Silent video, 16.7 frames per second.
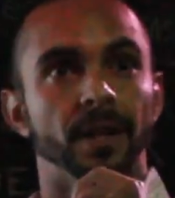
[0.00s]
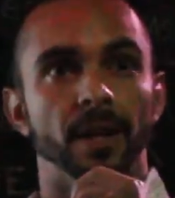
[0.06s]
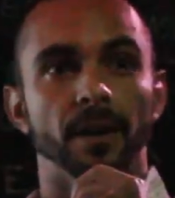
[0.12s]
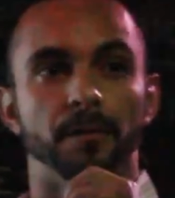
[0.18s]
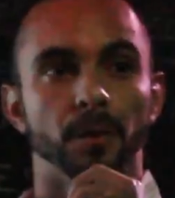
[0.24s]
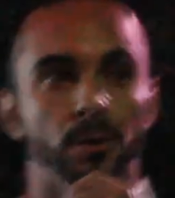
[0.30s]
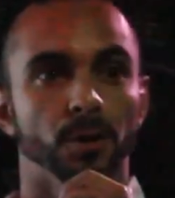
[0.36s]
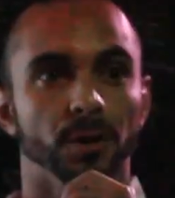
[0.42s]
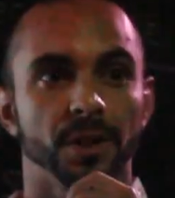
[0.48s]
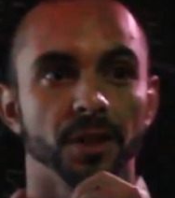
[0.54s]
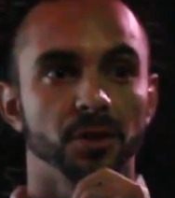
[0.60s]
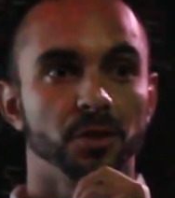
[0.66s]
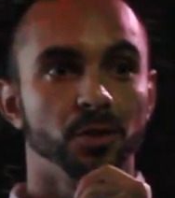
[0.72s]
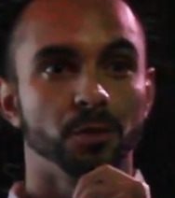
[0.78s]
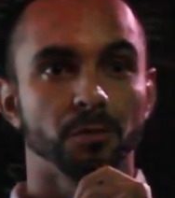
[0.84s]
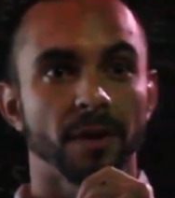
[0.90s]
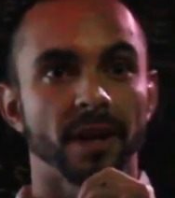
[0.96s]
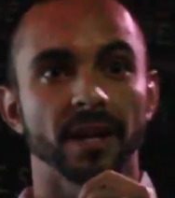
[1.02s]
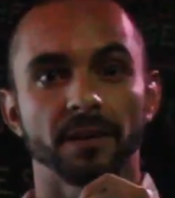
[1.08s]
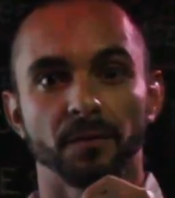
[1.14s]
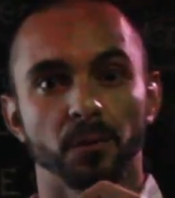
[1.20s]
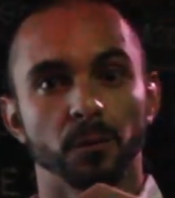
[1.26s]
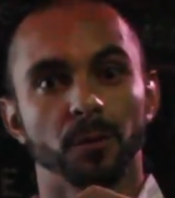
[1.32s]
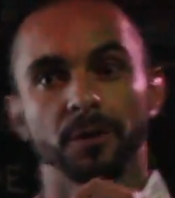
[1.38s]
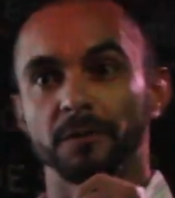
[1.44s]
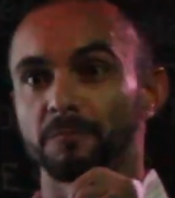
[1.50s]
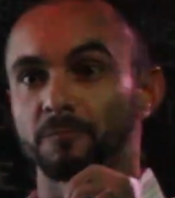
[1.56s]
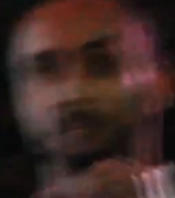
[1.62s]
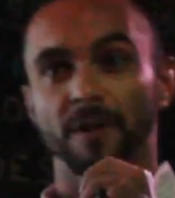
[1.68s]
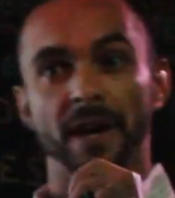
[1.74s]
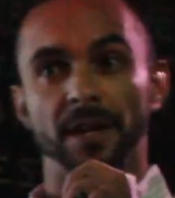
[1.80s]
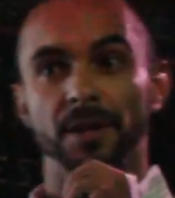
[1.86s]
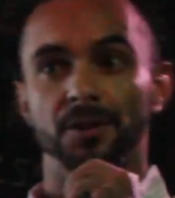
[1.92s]
If you're looking to rank for
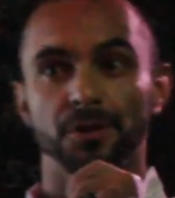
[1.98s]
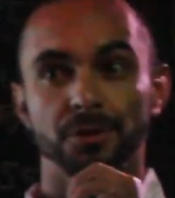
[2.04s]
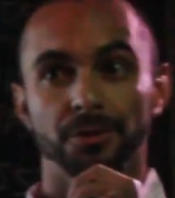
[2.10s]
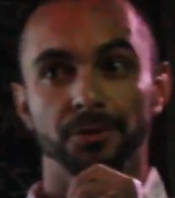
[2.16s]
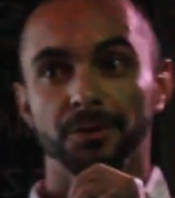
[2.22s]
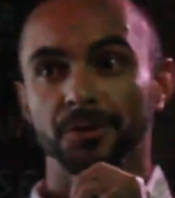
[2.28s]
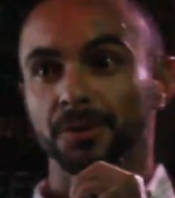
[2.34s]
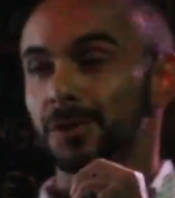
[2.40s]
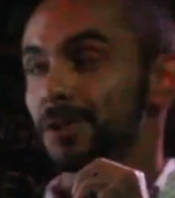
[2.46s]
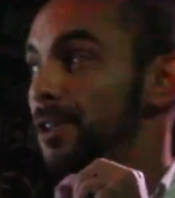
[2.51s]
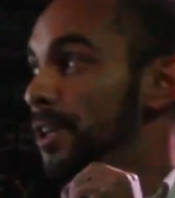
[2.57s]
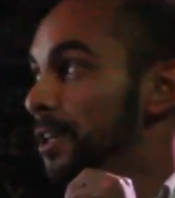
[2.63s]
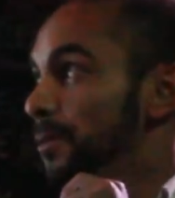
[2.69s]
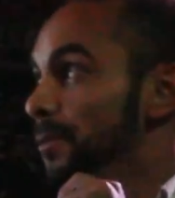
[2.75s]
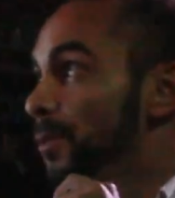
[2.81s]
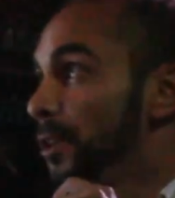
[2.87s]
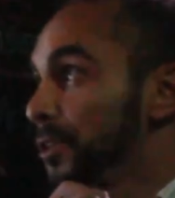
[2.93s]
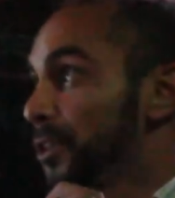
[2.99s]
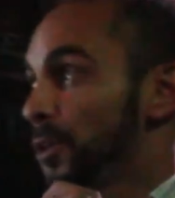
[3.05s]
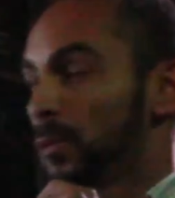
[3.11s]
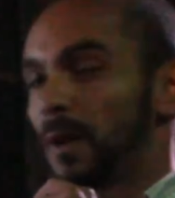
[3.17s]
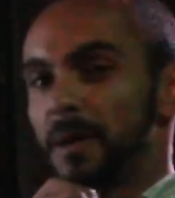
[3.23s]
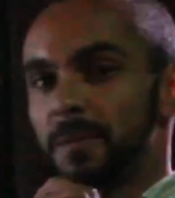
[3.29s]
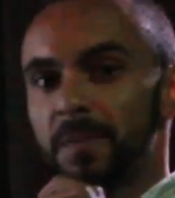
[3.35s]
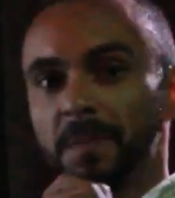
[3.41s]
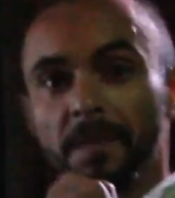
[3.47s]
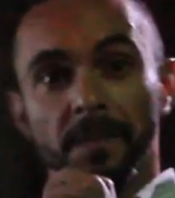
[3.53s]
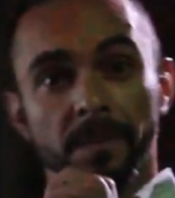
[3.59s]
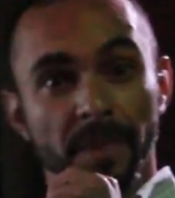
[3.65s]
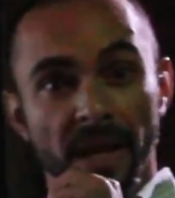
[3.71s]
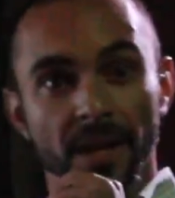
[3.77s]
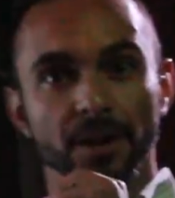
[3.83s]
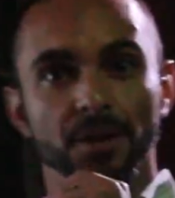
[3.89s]
red shoes, well, your
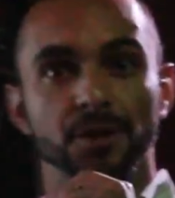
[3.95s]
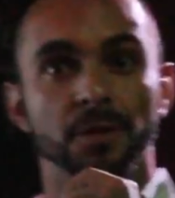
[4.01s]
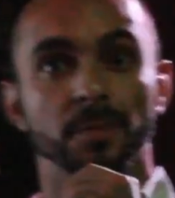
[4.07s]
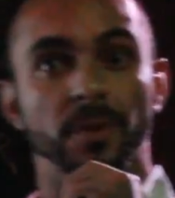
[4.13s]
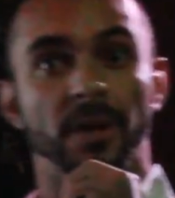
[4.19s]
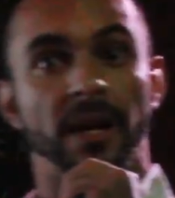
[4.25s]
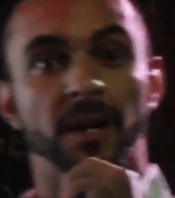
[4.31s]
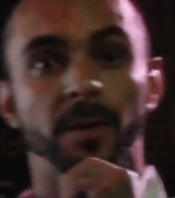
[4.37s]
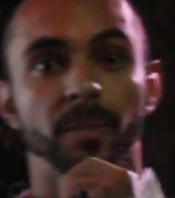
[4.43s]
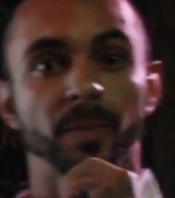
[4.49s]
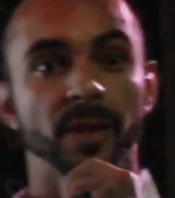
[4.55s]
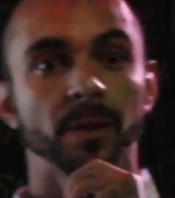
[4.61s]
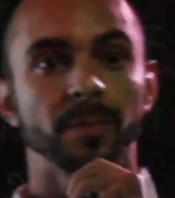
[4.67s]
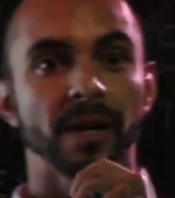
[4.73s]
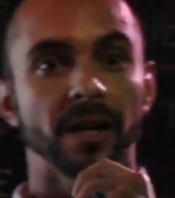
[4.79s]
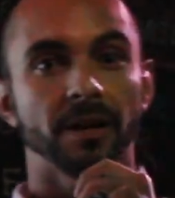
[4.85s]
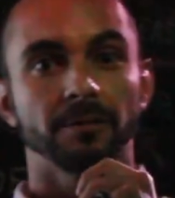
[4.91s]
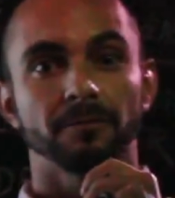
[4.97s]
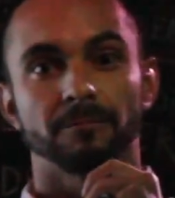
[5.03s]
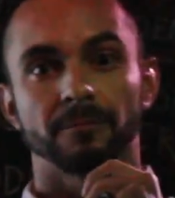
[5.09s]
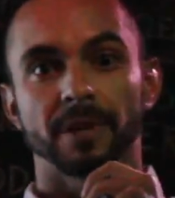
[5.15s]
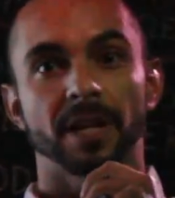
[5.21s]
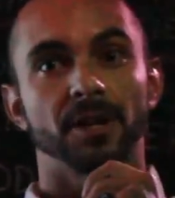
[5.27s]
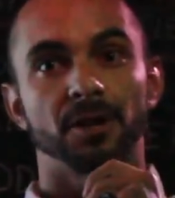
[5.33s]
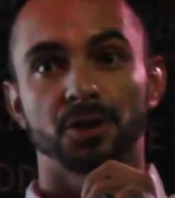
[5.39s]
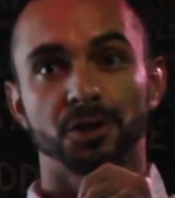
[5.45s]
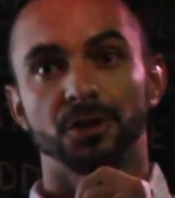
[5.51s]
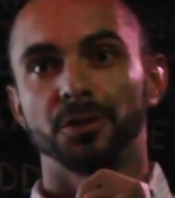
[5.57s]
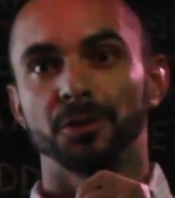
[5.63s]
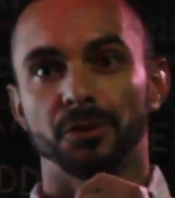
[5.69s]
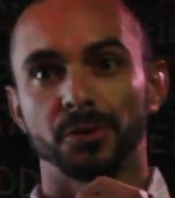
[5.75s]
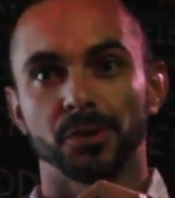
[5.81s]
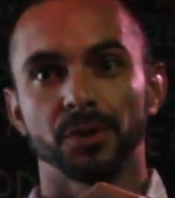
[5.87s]
web page should probably be about red
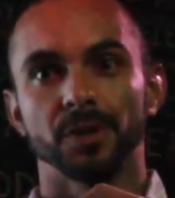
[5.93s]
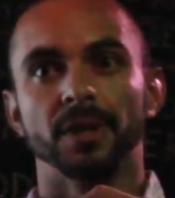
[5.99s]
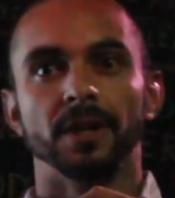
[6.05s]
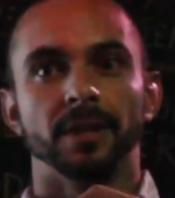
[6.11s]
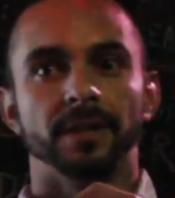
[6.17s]
shoes.